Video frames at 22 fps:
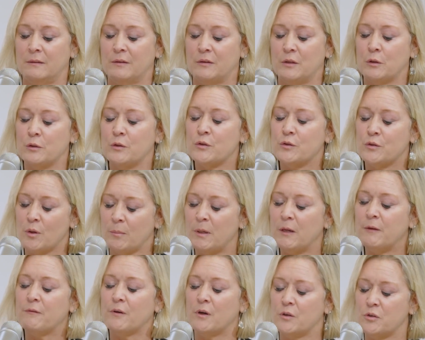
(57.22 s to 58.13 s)
there are so
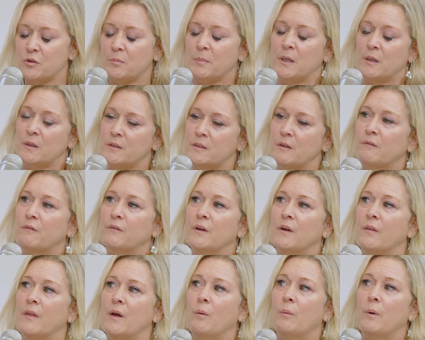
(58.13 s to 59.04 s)
many foster parents that
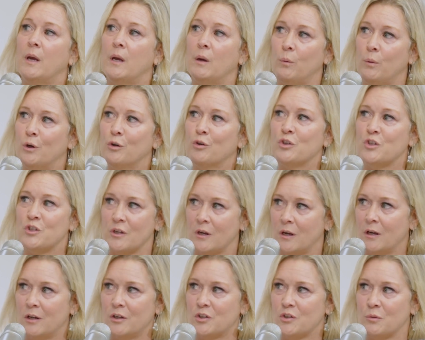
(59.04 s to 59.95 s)
feel that way. We're
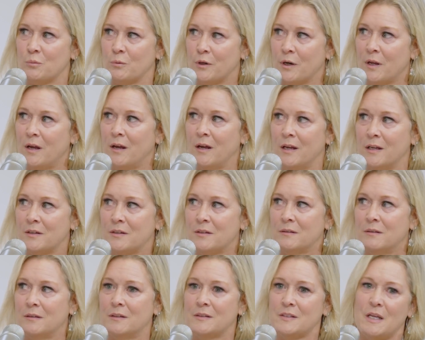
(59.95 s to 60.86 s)
judged.
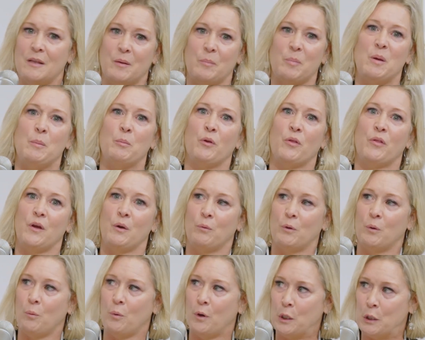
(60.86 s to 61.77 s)
It's not that people think
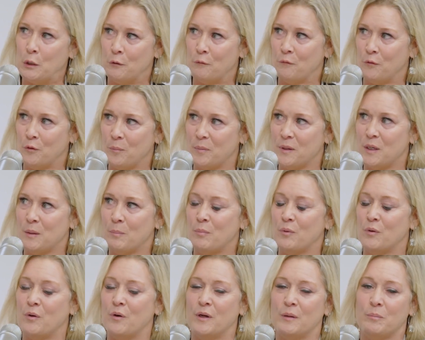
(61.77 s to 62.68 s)
we're wonderful
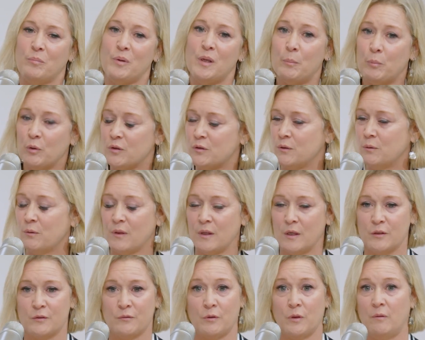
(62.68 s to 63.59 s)
people, and people do
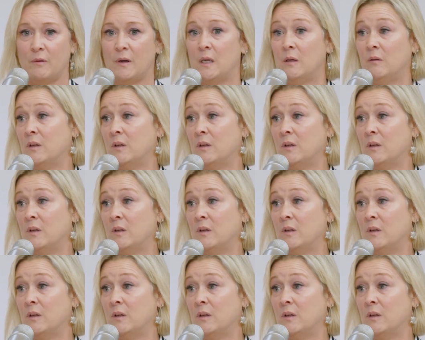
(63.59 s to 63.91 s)
things for the right